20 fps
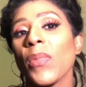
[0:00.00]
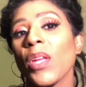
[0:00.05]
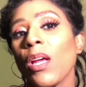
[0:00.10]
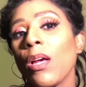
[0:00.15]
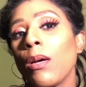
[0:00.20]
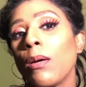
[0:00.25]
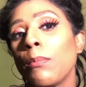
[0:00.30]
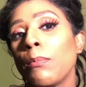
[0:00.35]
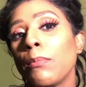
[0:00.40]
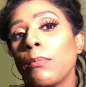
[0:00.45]

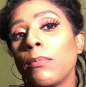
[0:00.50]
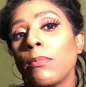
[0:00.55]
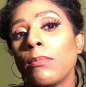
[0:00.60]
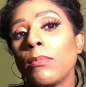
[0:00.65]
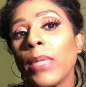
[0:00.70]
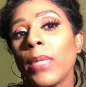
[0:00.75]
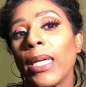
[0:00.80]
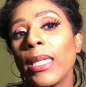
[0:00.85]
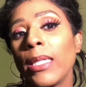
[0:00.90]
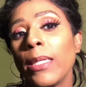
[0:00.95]
Um,
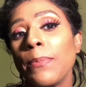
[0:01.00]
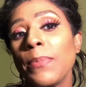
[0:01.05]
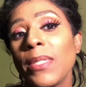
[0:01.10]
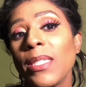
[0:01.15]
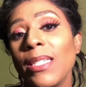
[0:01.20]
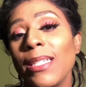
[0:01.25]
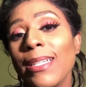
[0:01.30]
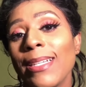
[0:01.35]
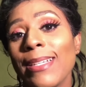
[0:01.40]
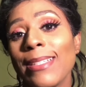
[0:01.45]
my
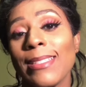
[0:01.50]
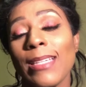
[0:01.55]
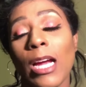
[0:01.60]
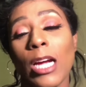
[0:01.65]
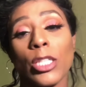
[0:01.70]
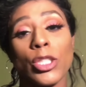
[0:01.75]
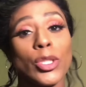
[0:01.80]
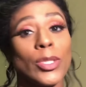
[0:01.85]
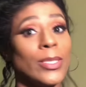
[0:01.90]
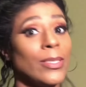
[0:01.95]
lipstick is
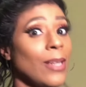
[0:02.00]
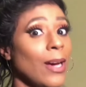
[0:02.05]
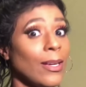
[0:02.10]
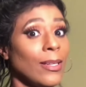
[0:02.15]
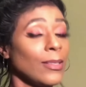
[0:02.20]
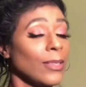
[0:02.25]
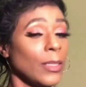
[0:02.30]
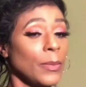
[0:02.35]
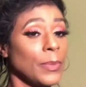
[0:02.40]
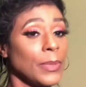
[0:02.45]
actually not
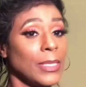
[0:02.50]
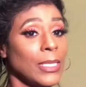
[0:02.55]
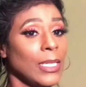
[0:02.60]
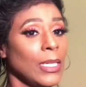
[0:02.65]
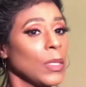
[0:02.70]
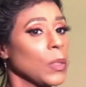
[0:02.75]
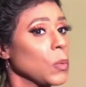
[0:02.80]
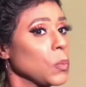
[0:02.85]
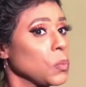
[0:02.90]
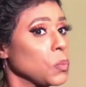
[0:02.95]
a
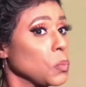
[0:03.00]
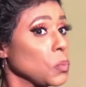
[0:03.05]
lipstick.